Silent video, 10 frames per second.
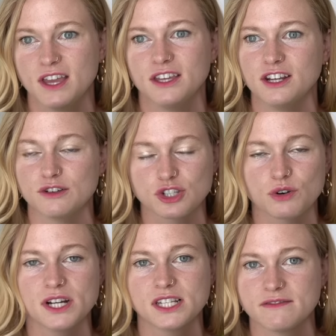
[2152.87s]
you know
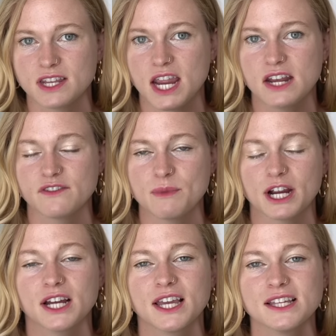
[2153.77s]
stories of the Native
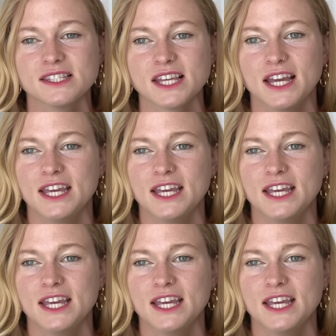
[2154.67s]
Americans.